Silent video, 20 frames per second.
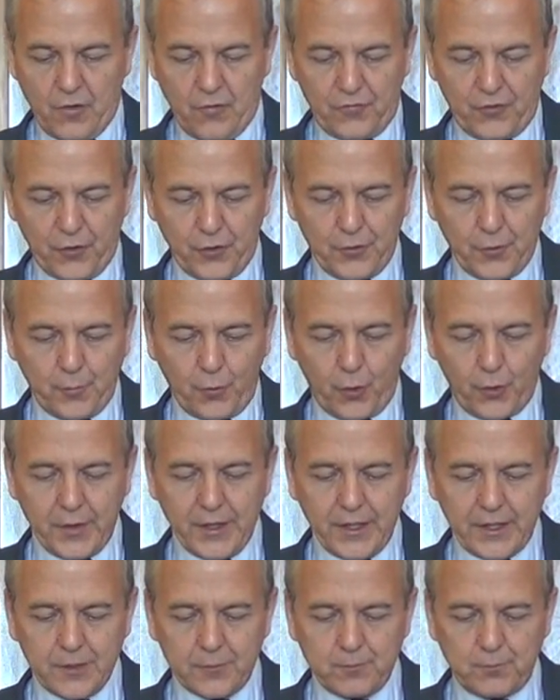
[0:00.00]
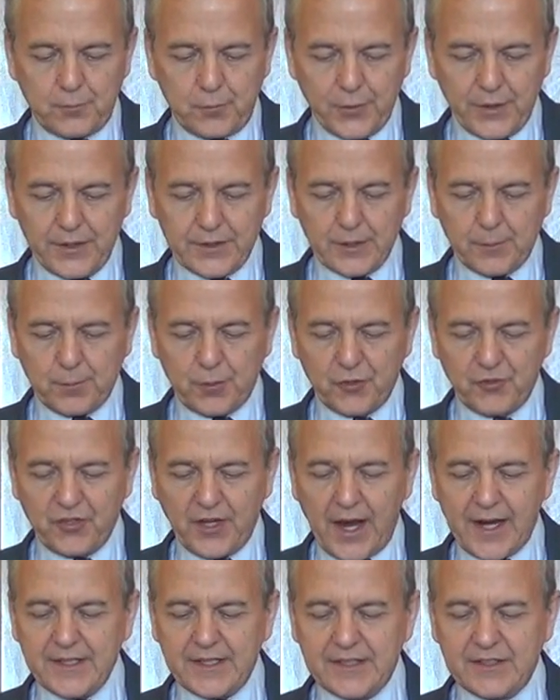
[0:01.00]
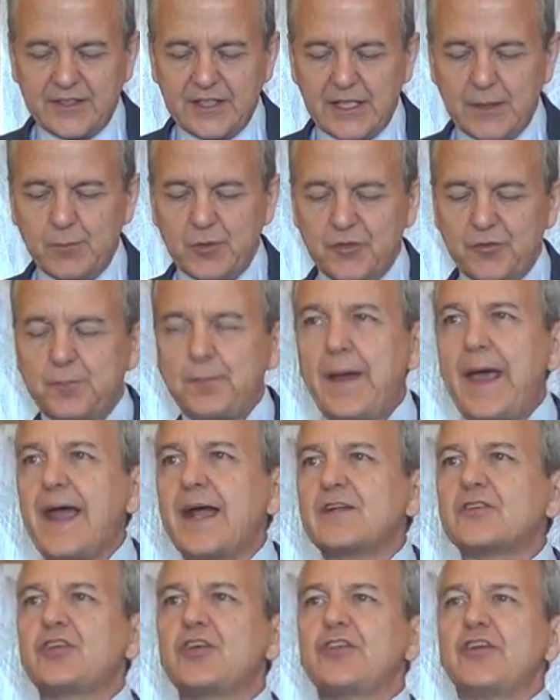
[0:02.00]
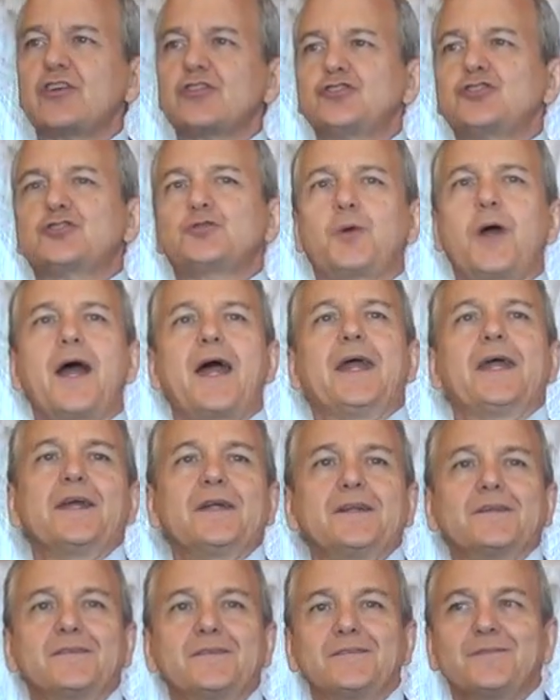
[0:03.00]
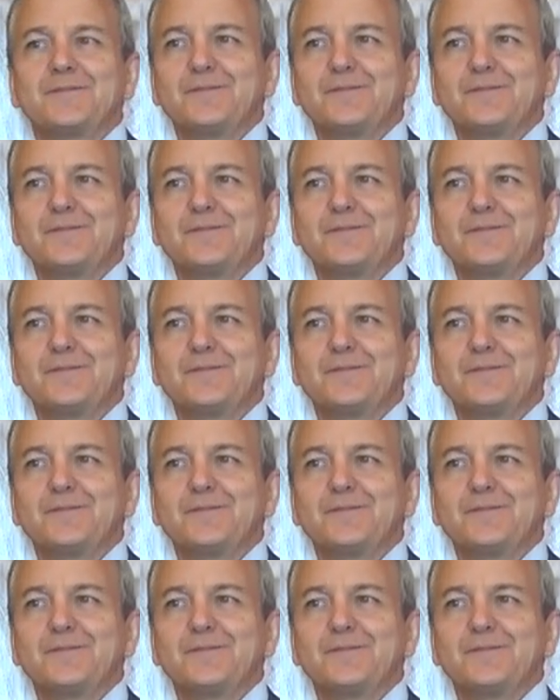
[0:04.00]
Furthermore, he could bring the presiding demons back to their shrine.